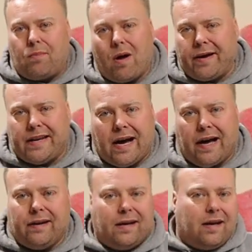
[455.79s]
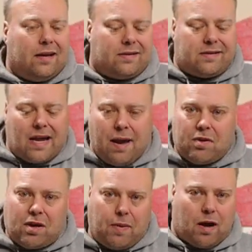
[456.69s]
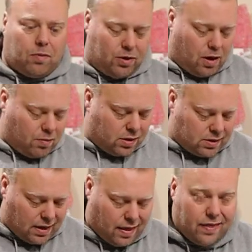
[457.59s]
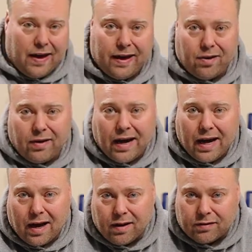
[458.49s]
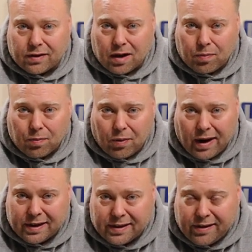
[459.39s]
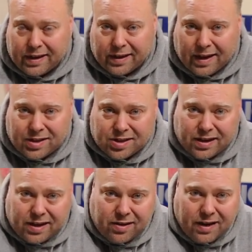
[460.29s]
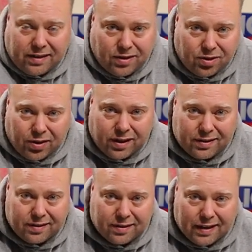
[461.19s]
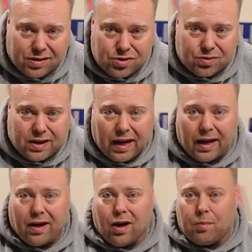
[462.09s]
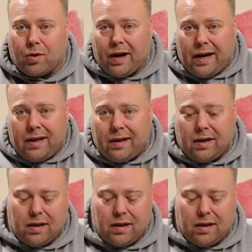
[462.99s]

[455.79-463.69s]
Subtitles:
Probably not. Same comparable numbers, and they don't have a proprietary connection here at the unit that you can upgrade.